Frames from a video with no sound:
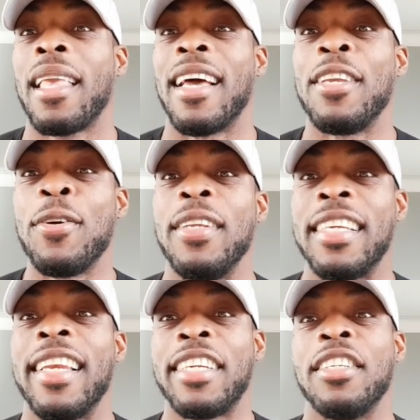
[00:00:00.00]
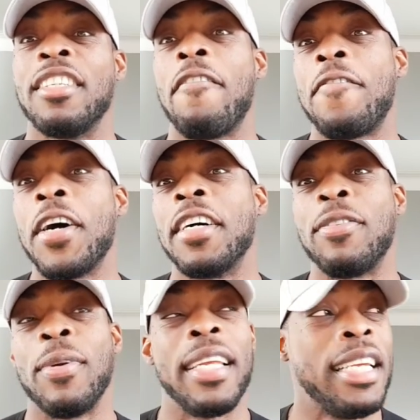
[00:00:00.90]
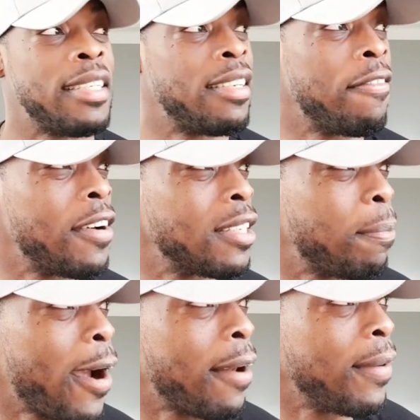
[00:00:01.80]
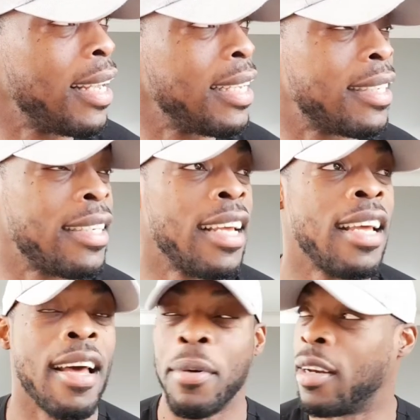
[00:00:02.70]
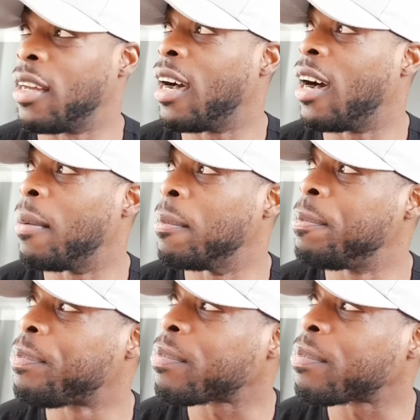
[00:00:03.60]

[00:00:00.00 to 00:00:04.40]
That Unity collection is a first release, the first brand release I'm gonna